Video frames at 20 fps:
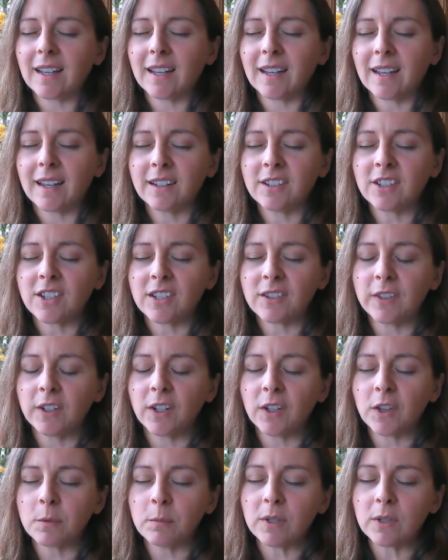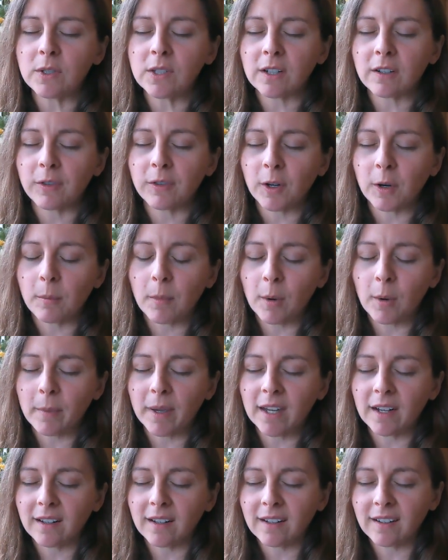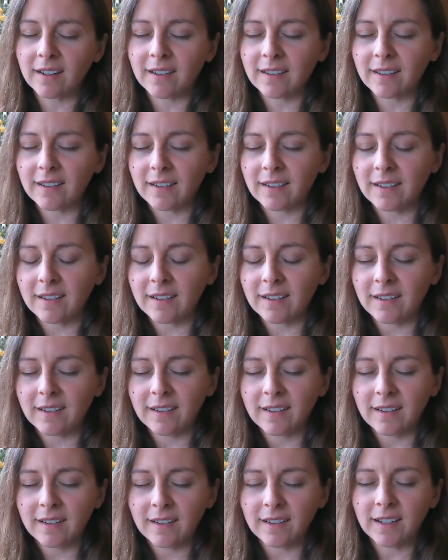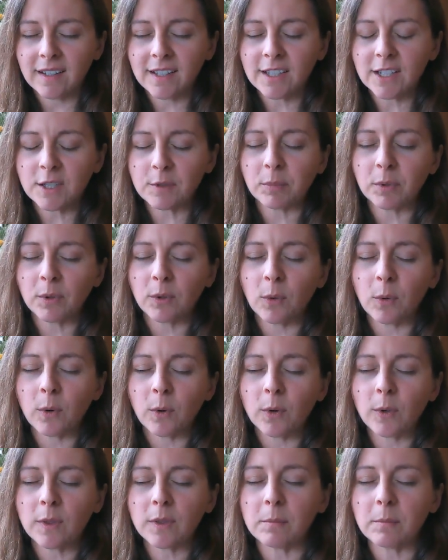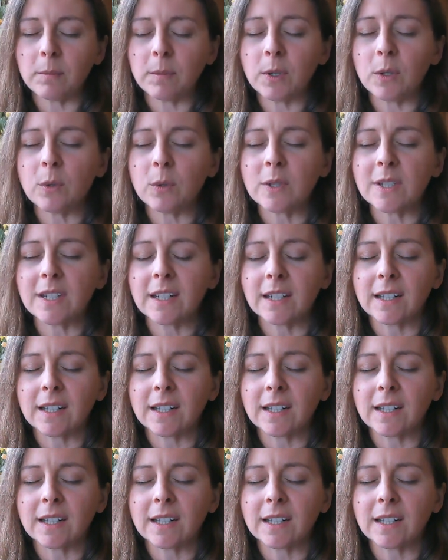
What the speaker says: And just feel the music for a moment. Explore the music.